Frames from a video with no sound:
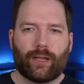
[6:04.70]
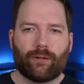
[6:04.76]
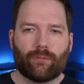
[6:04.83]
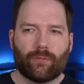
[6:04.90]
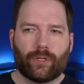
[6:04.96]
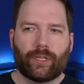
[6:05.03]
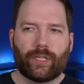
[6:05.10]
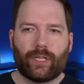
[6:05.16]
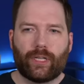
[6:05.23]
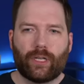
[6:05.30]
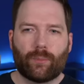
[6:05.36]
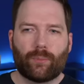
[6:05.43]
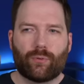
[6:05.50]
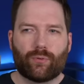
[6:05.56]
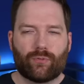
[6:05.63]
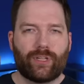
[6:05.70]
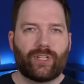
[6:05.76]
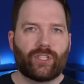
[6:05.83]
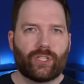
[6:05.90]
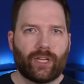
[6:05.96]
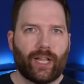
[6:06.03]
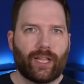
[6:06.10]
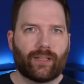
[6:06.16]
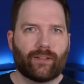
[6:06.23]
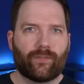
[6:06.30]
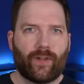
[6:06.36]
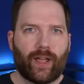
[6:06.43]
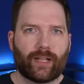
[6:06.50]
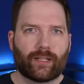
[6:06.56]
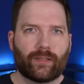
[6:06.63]
I really appreciate the
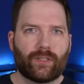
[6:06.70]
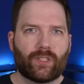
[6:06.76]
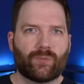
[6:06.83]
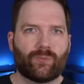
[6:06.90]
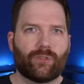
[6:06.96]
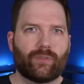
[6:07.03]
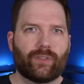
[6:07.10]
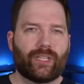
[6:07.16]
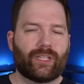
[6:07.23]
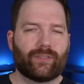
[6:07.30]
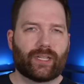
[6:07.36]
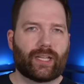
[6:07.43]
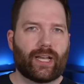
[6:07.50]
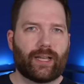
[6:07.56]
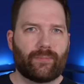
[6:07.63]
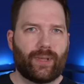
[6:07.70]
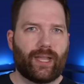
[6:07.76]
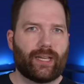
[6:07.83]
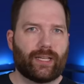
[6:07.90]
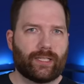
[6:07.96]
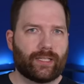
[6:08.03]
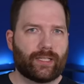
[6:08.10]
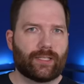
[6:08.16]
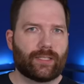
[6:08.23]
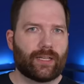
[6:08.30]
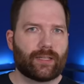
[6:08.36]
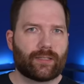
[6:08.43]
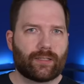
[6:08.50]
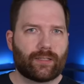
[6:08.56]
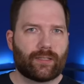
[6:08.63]
fact that this movie even got made and
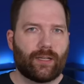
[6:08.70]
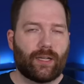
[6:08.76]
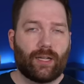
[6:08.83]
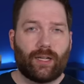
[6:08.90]
exists.